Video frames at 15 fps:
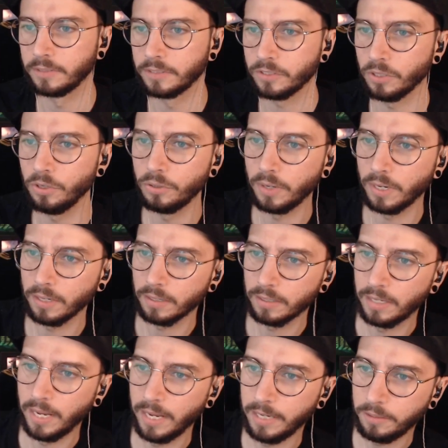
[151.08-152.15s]
so
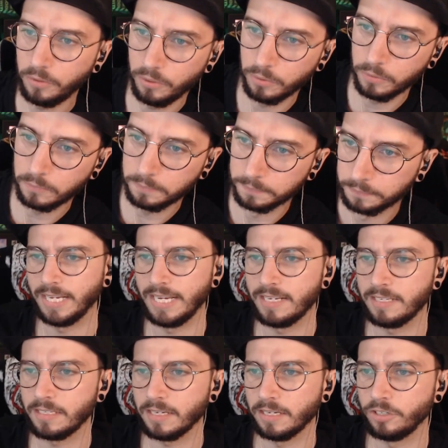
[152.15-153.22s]
King Gnu
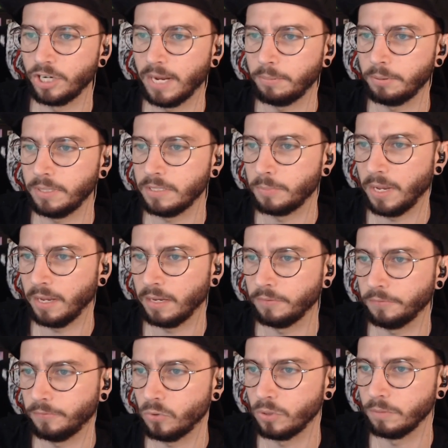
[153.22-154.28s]
is a Japanese band
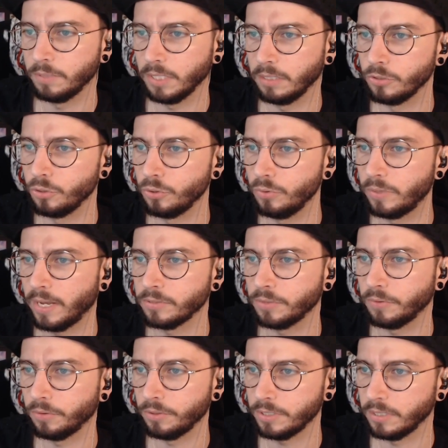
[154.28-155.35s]
formed in two thousand
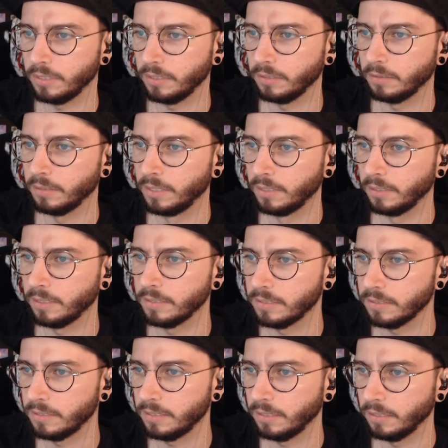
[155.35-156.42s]
thirteen,
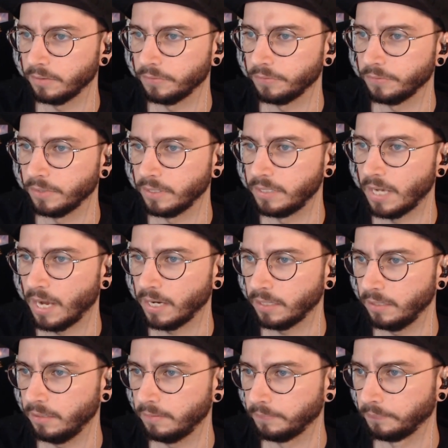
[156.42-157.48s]
consisting of
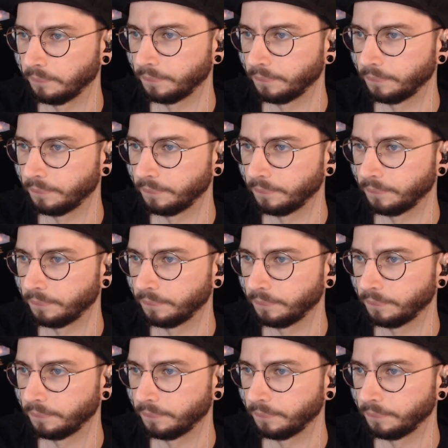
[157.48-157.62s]
Daki.